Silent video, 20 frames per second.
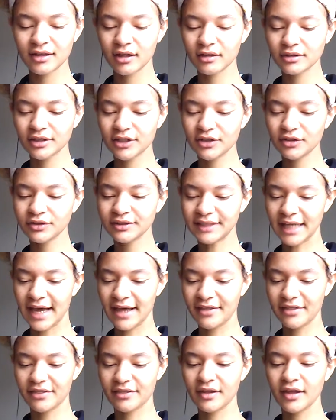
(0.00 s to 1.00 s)
A Little
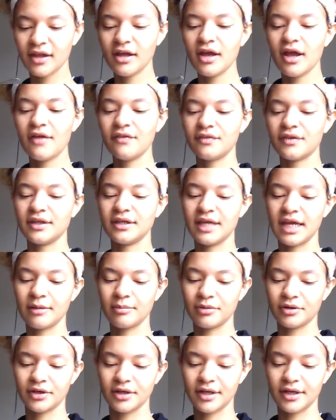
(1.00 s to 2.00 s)
Death. The
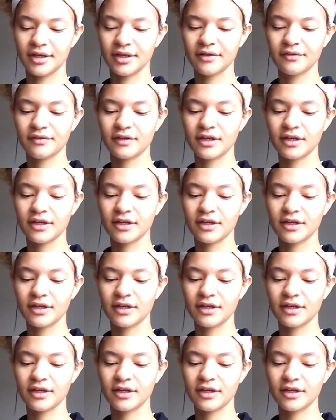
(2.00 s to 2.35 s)
Neighborhood.